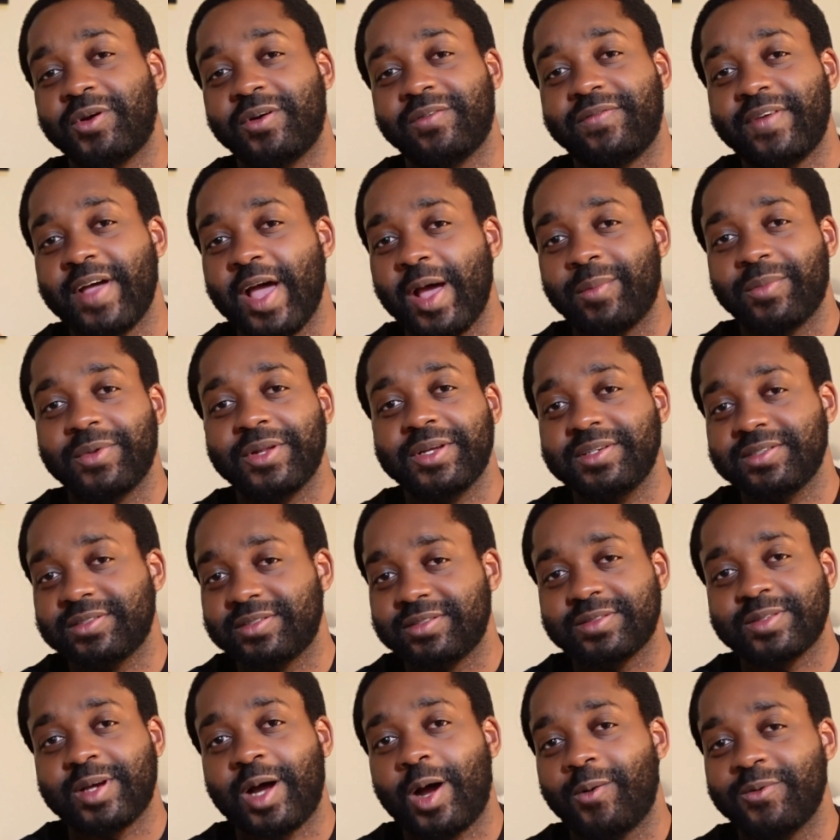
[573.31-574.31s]
family
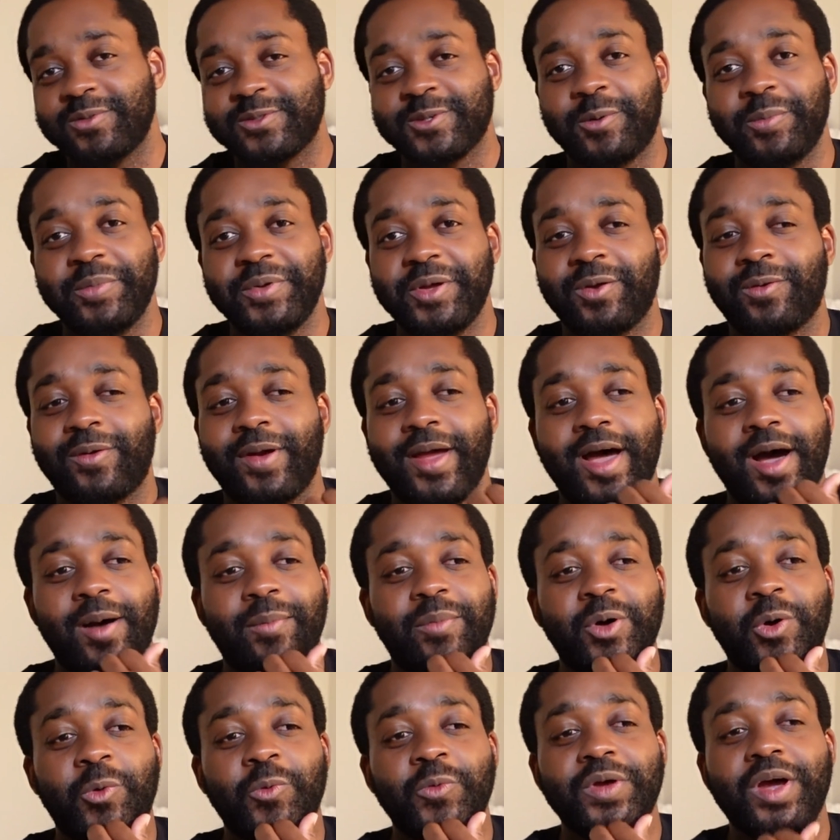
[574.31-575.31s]
is always gonna be around,
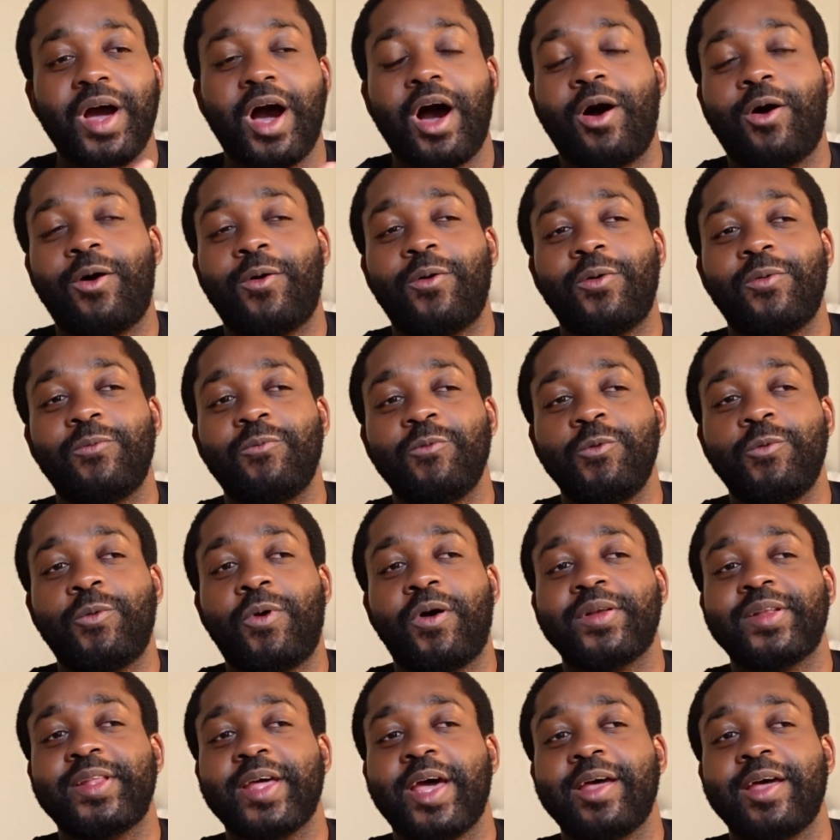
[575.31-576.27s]
but we want